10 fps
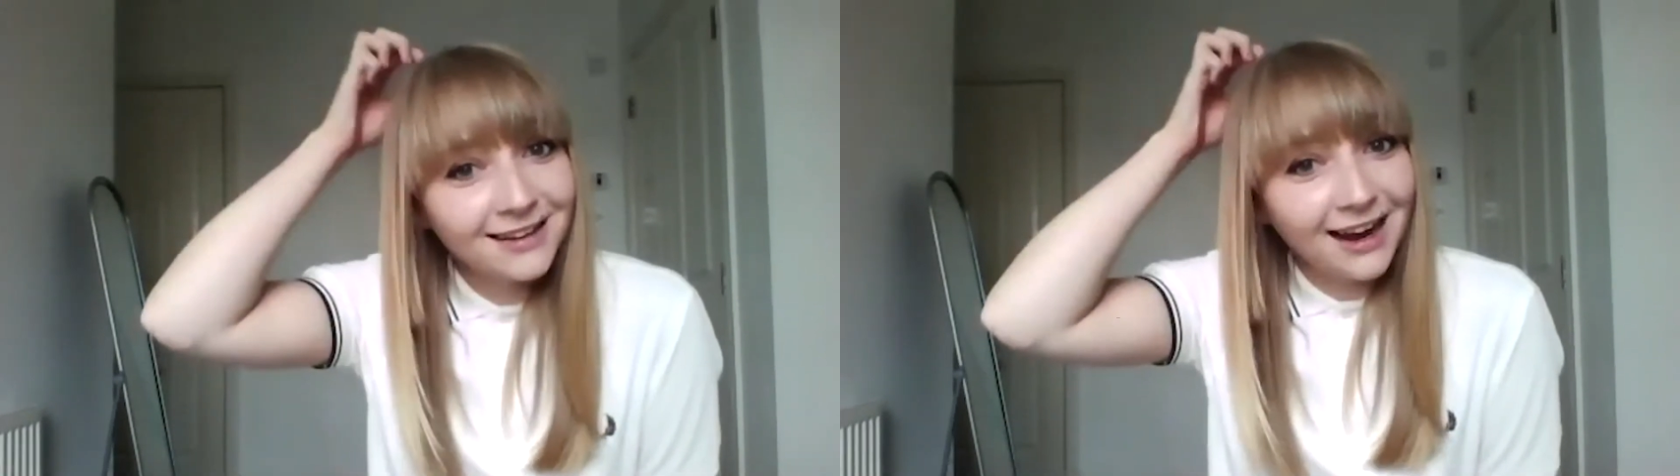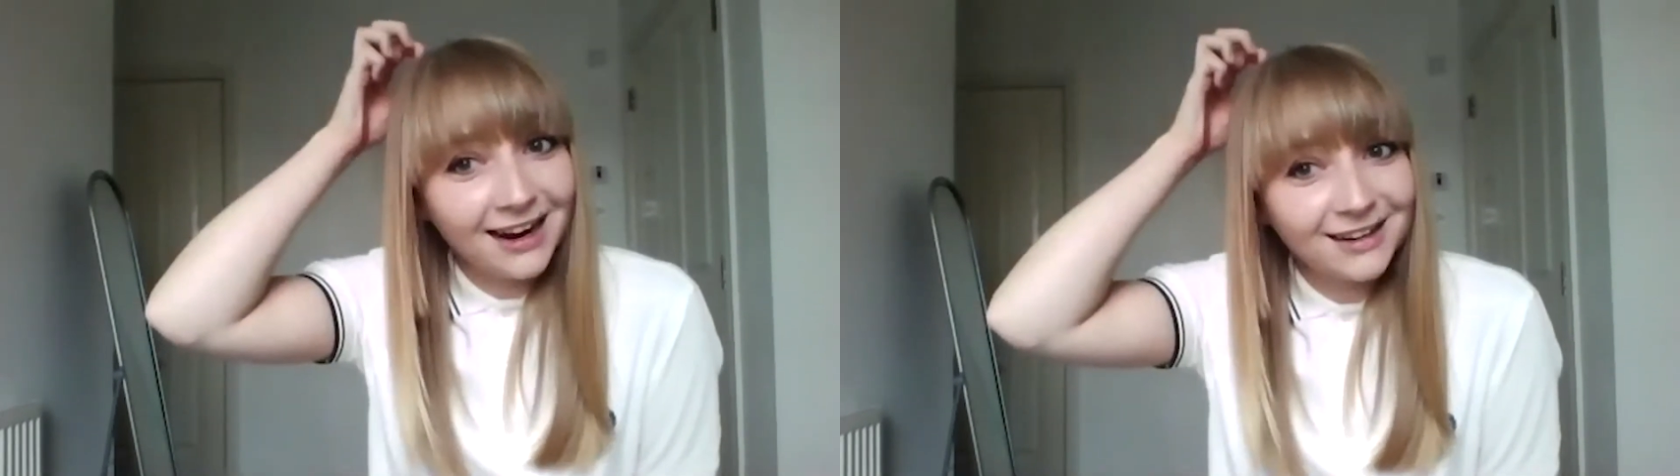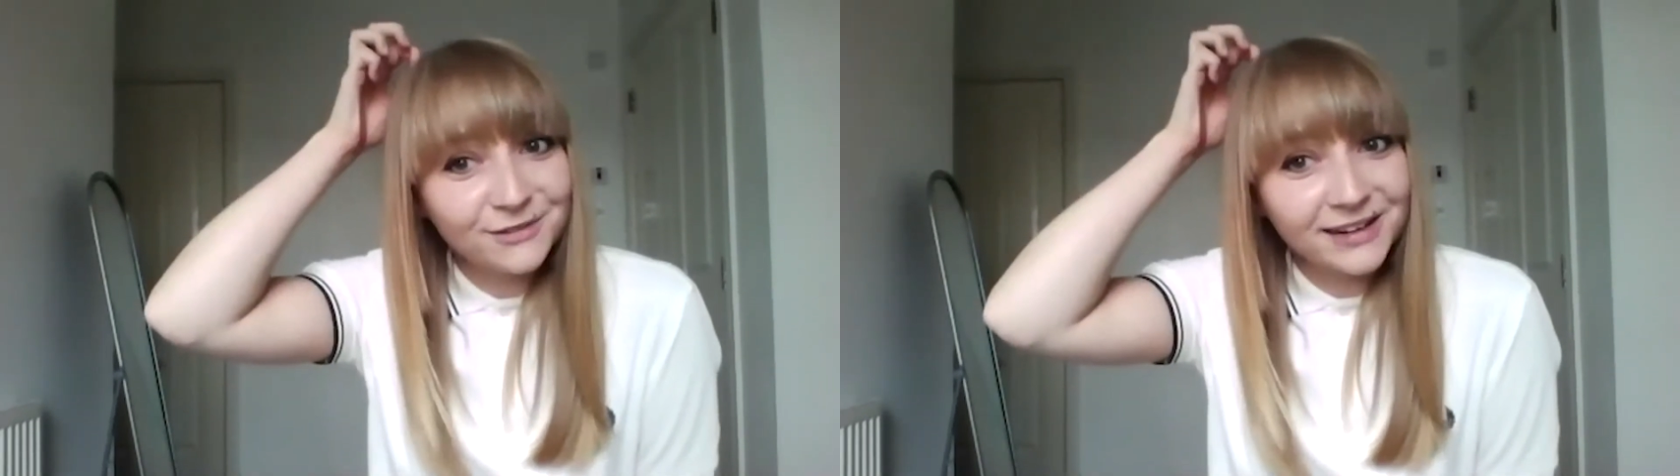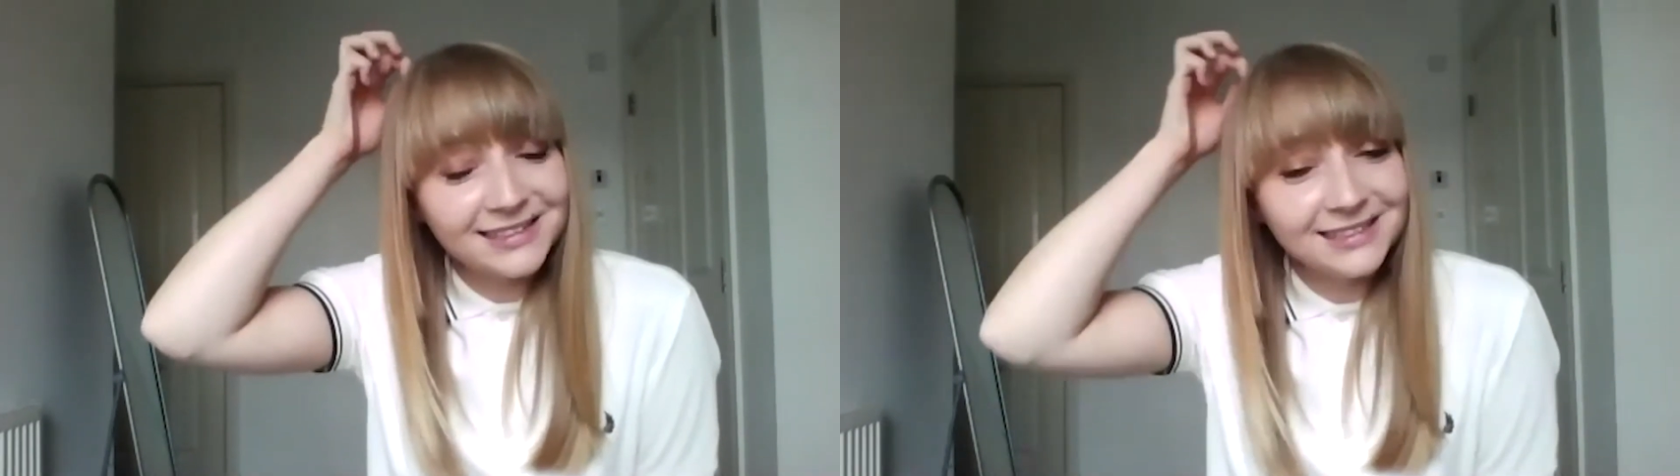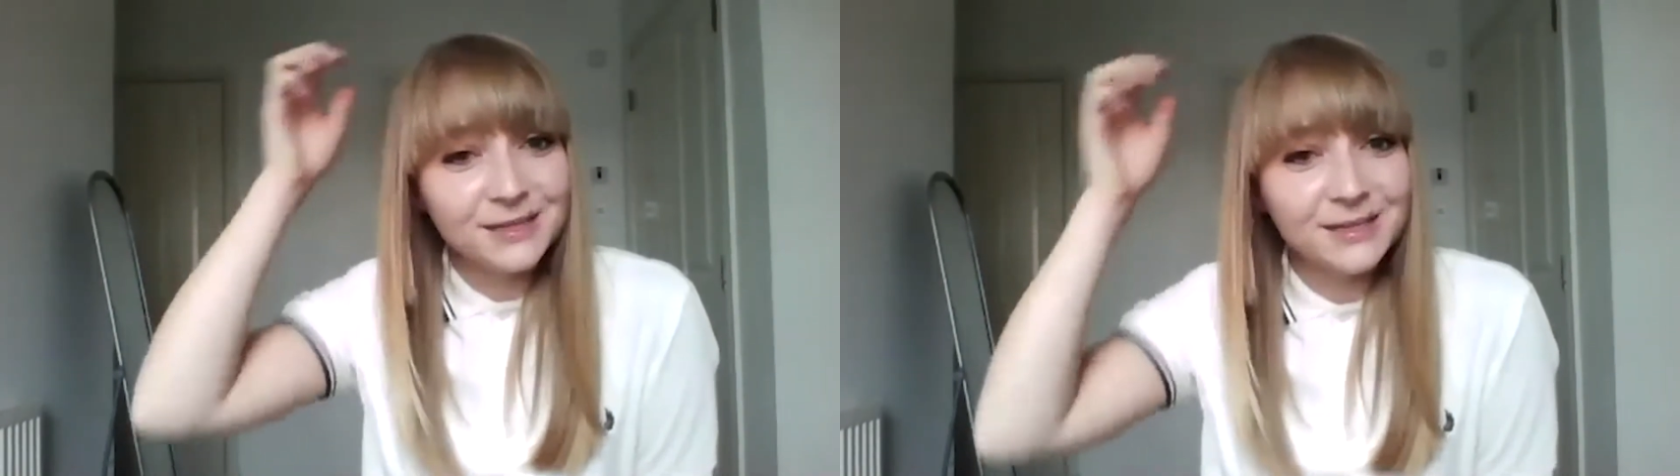
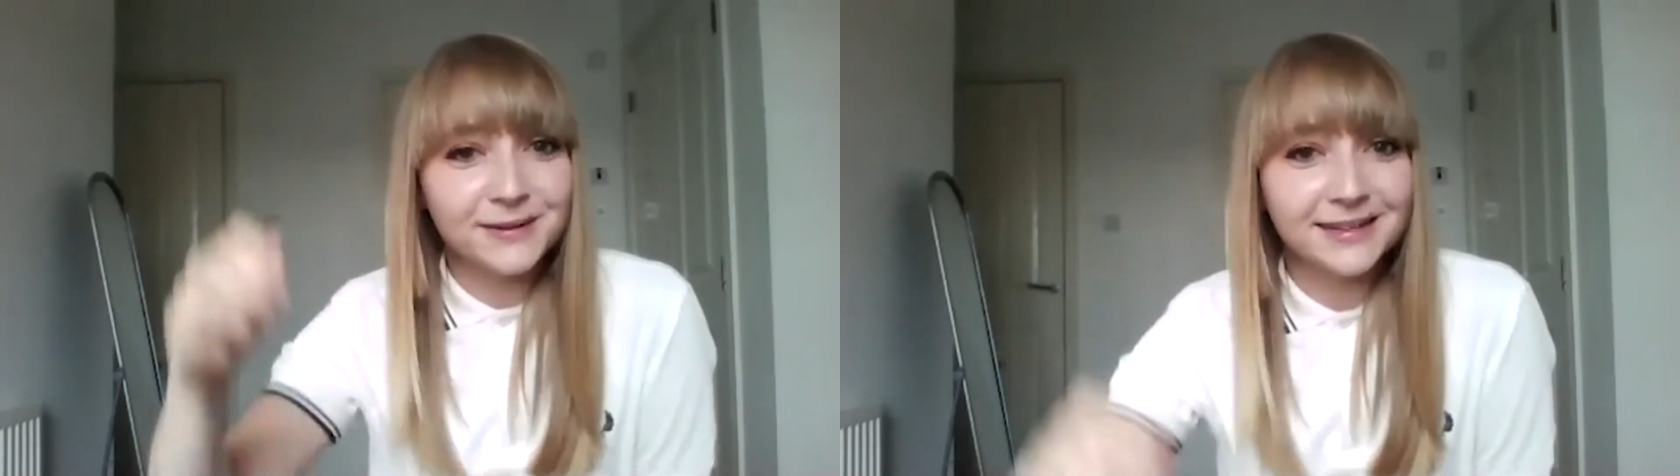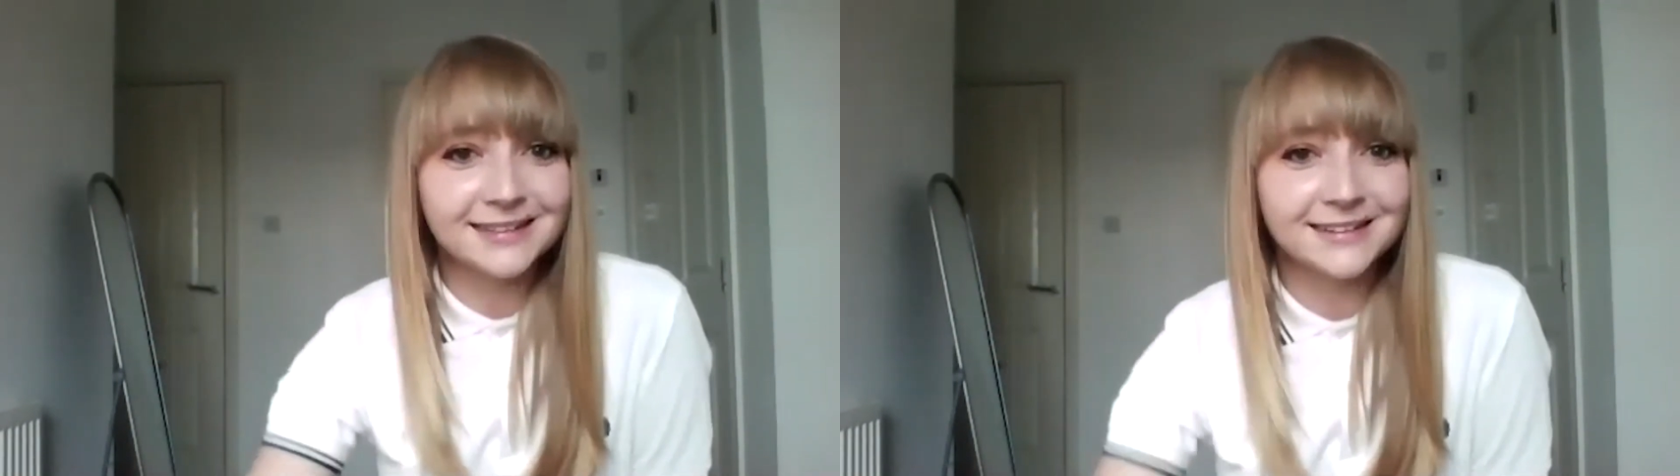aggravated me a bit.